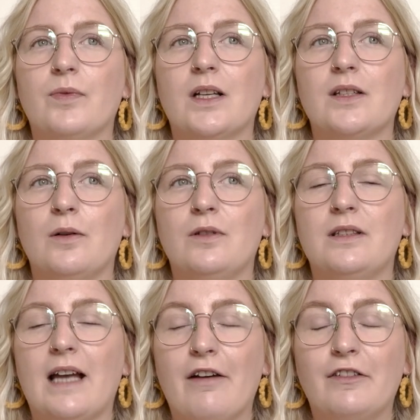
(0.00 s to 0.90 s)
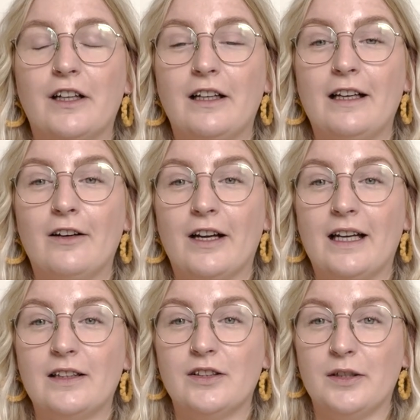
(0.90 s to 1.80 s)
So definitely looking
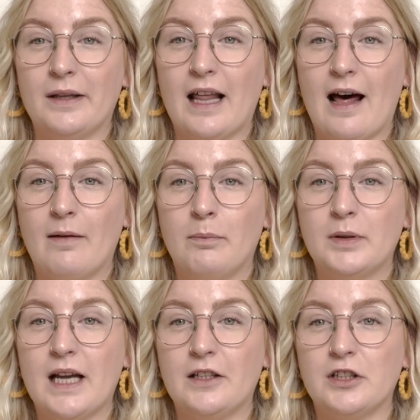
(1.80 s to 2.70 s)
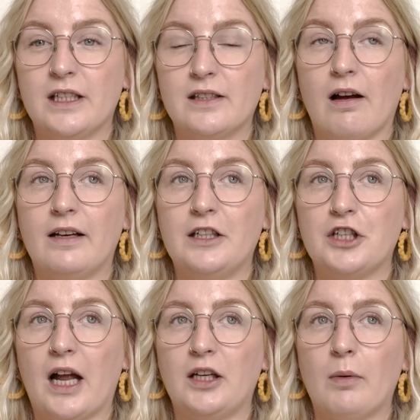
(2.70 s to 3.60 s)
into doing that, potentially starting in
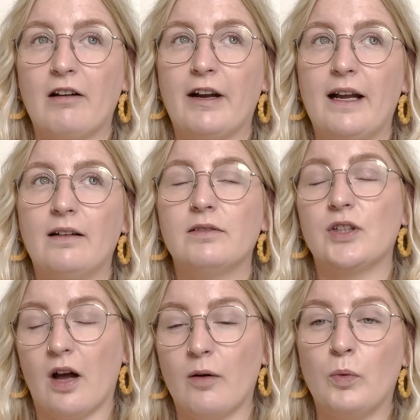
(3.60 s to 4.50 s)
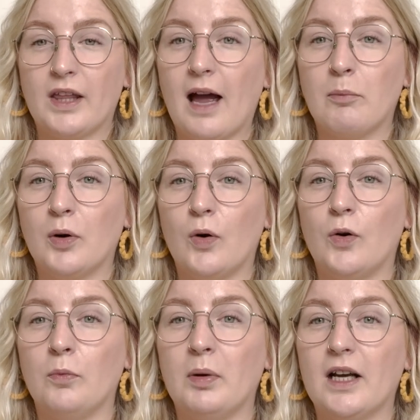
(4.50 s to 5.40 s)
January, starting with
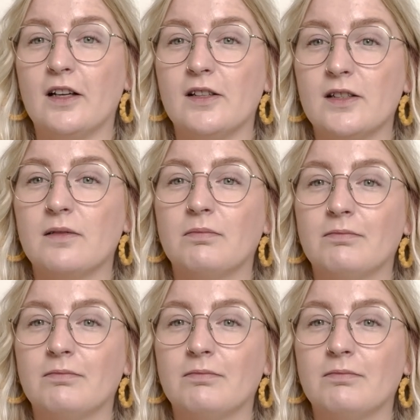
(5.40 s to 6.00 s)
Capricorn, because